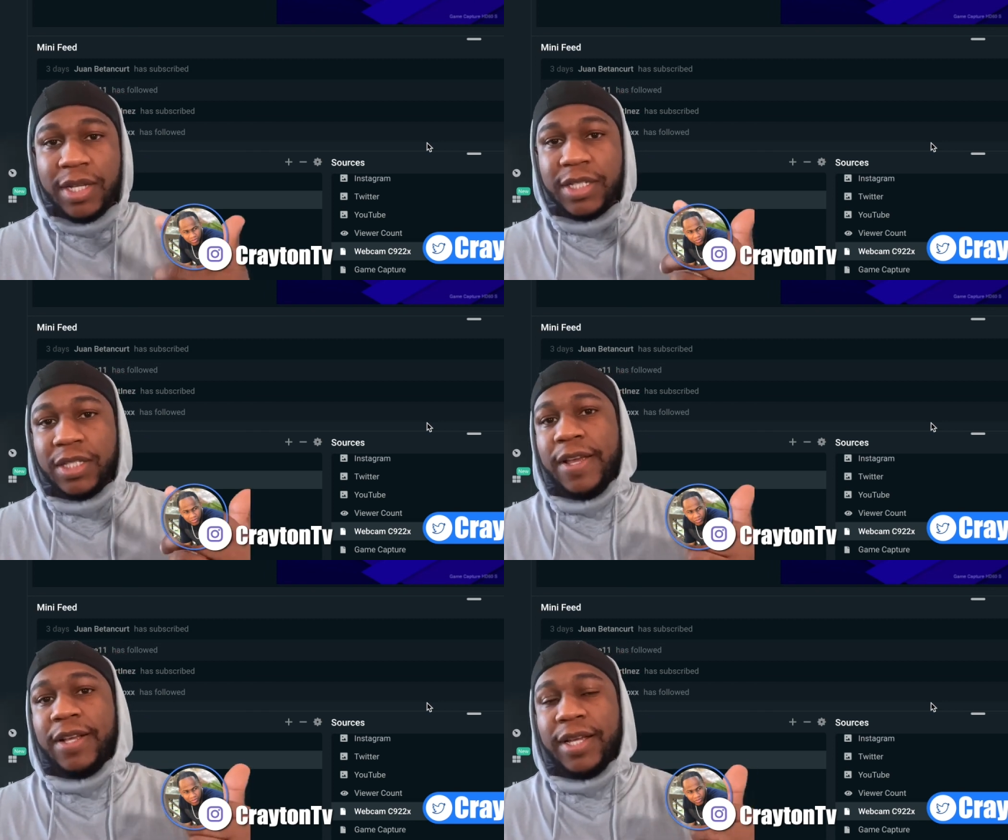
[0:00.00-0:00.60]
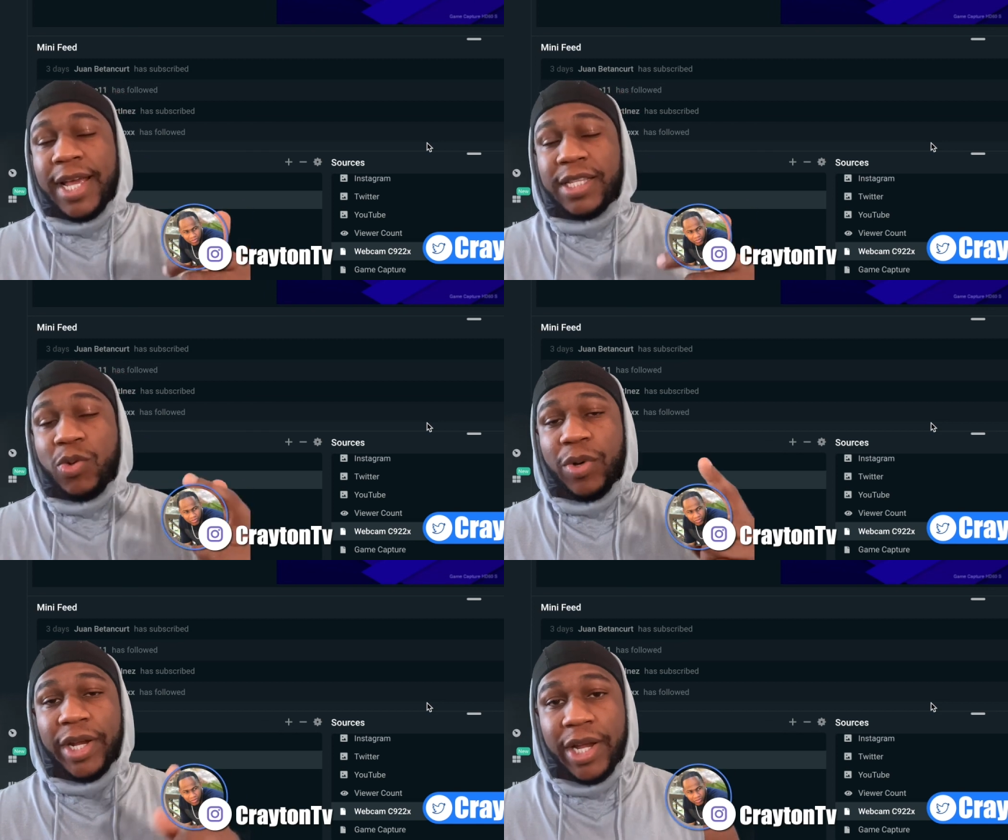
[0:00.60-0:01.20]
just in case
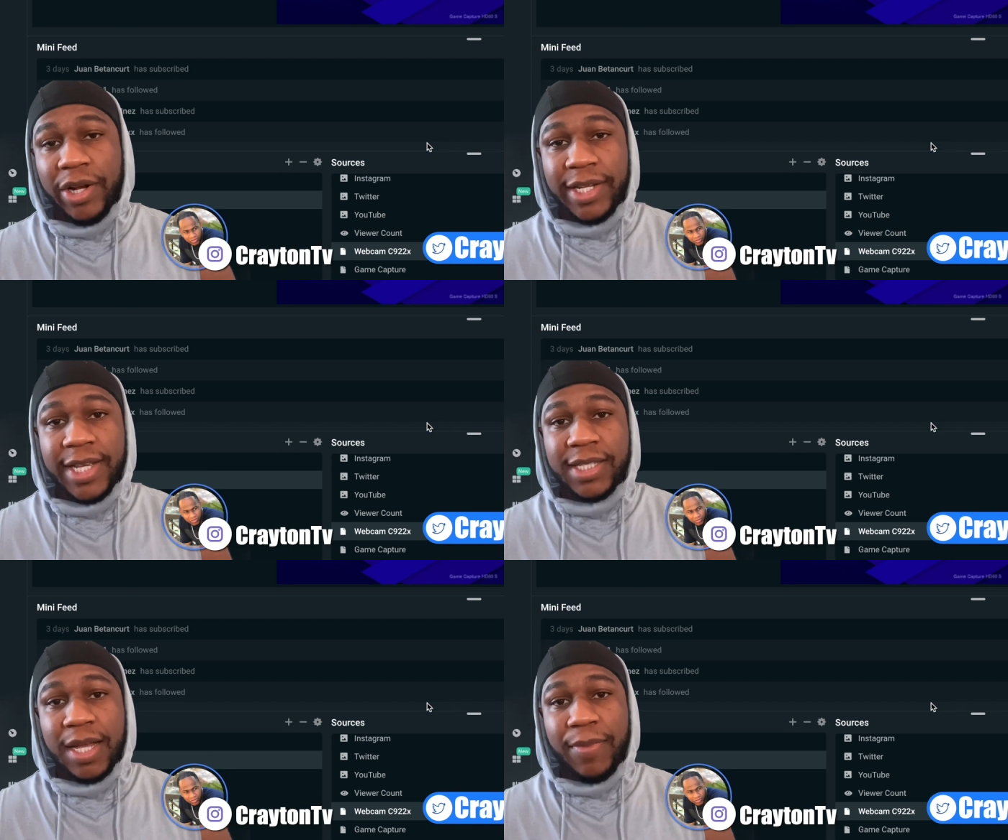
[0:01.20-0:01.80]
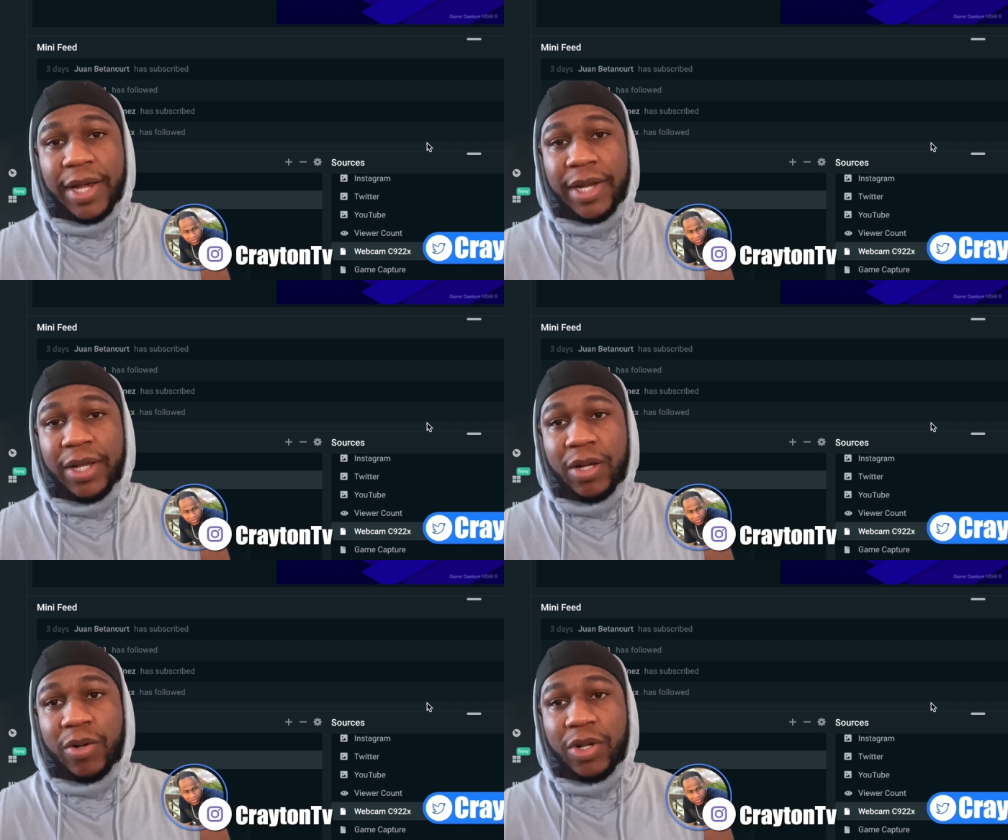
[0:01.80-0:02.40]
you want to hear the desktop
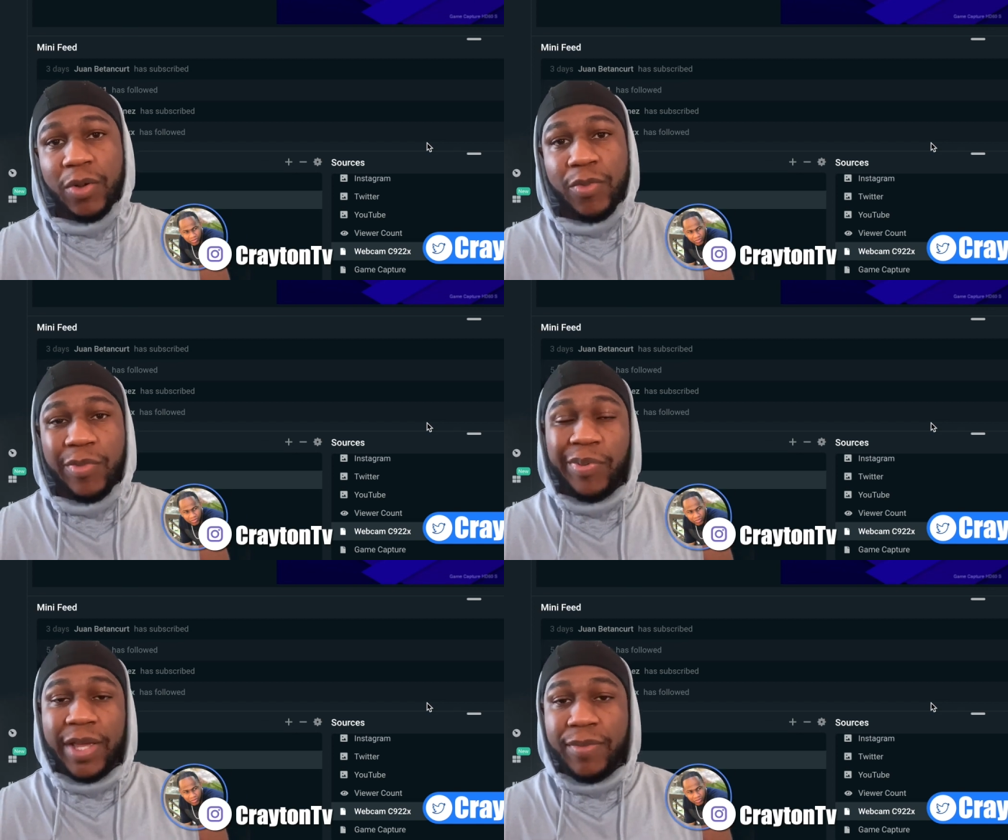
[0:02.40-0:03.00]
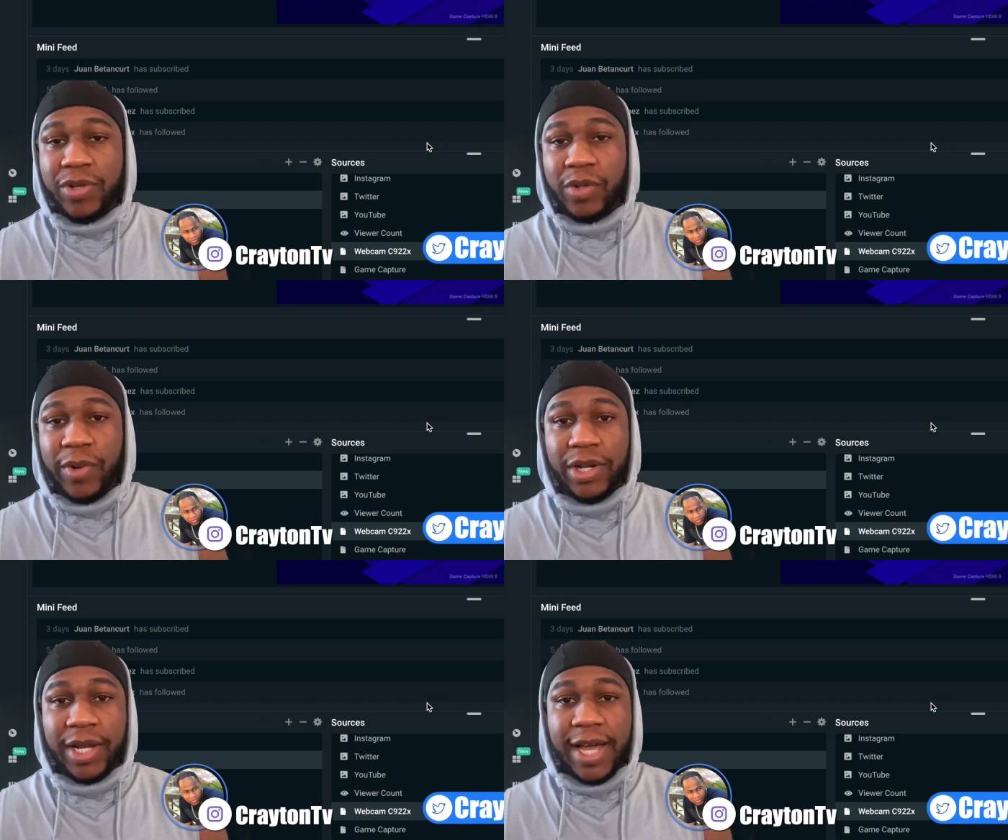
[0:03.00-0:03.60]
audio, you know, playing music
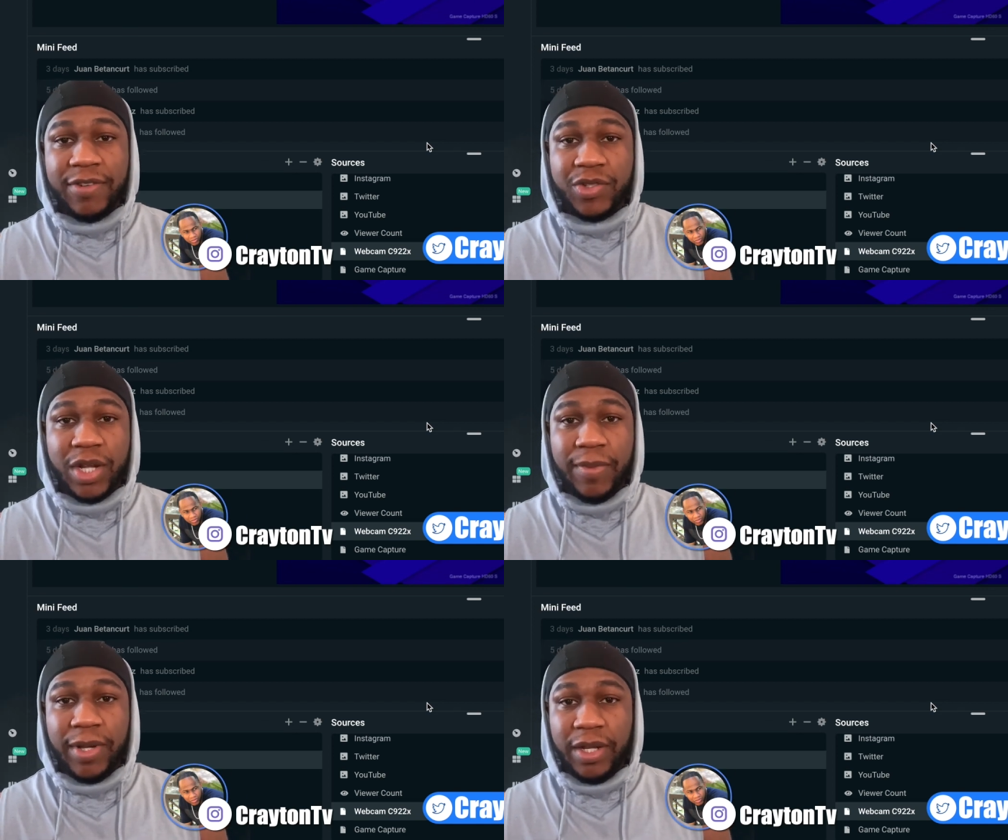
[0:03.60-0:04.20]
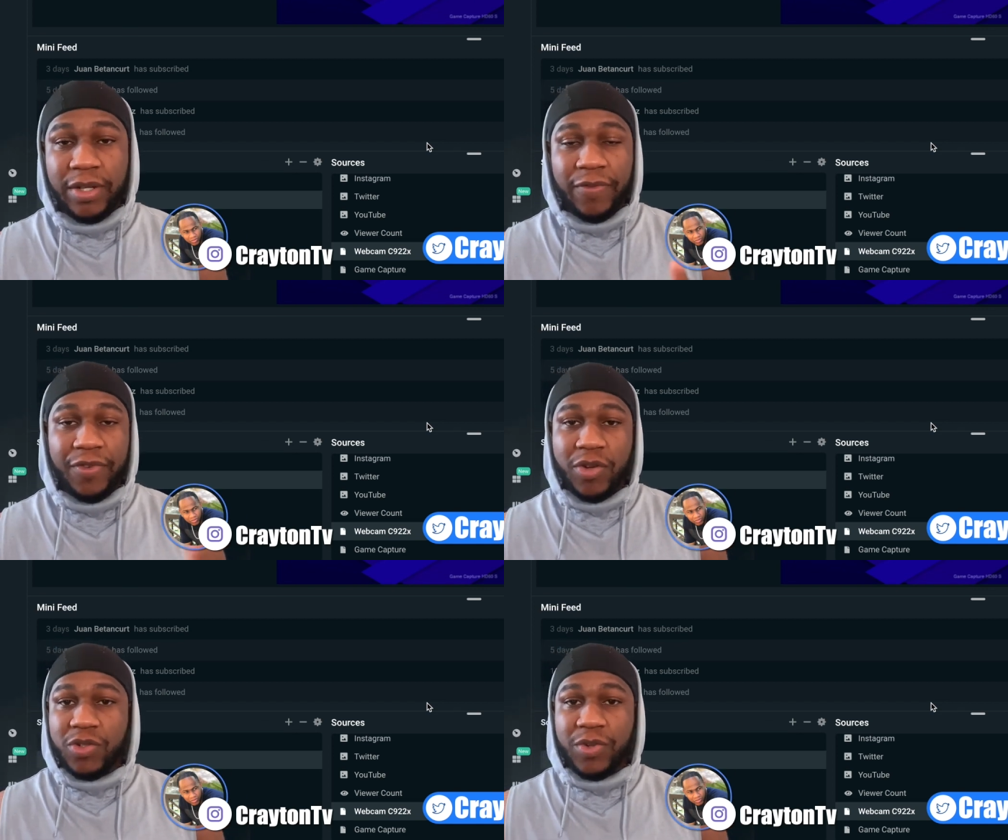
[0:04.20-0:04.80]
while you live streaming and your
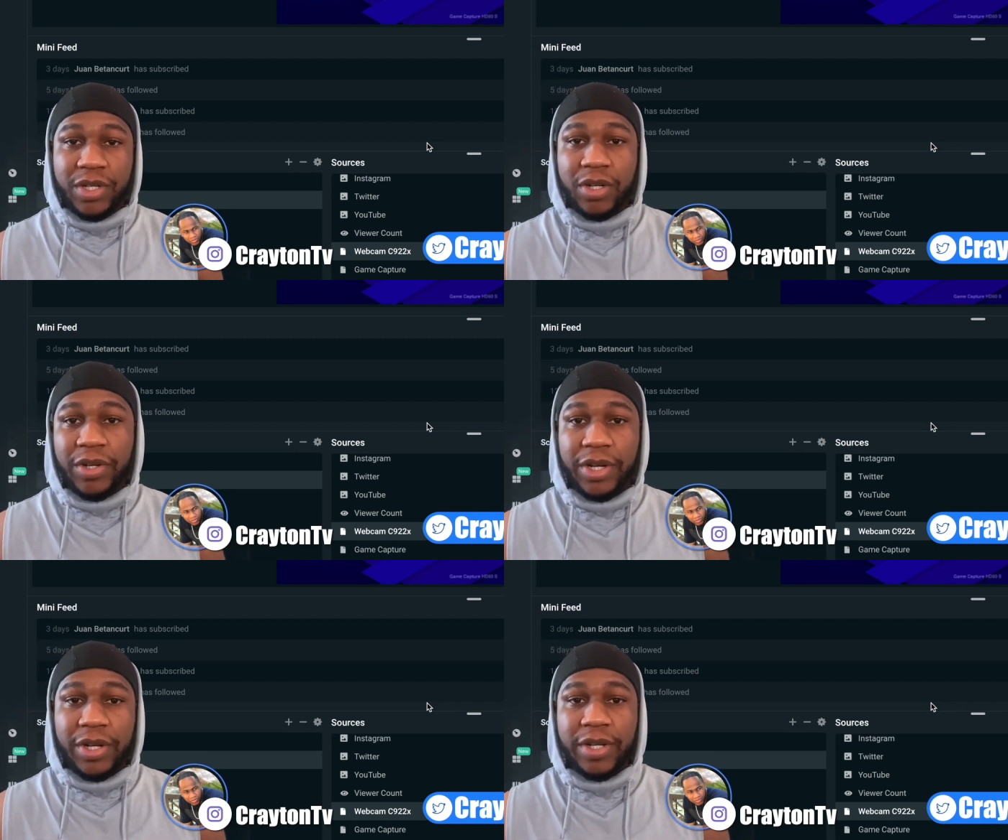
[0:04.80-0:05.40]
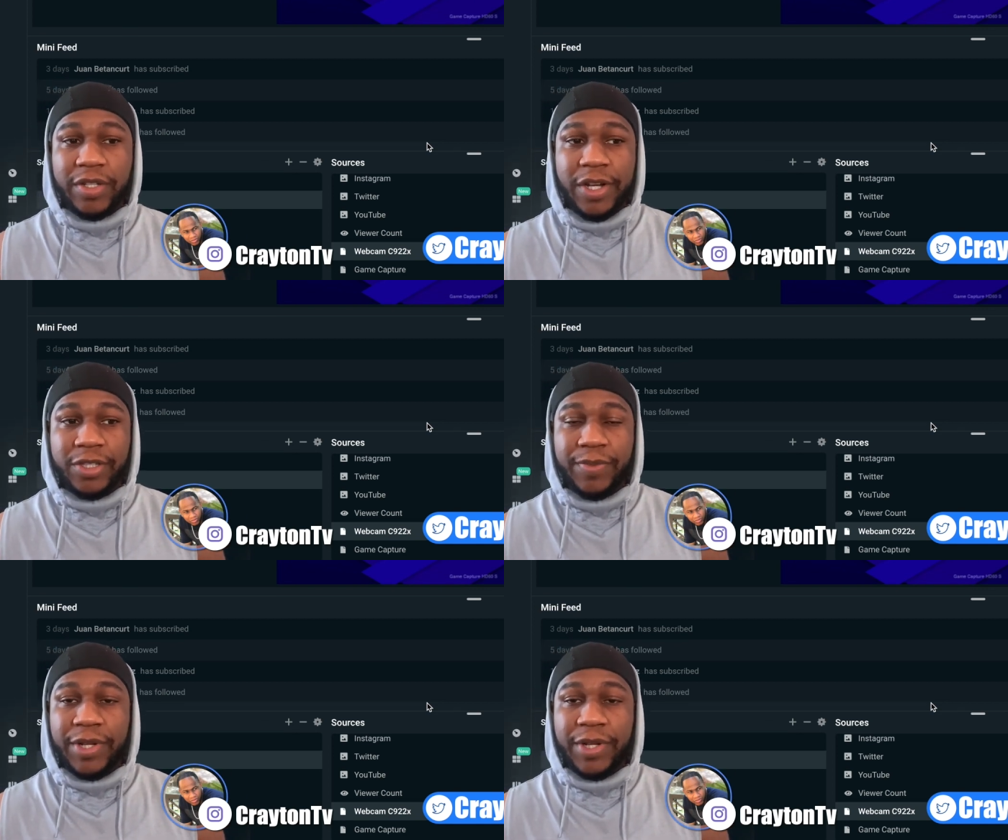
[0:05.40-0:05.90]
viewers want to, you know, hear, hear some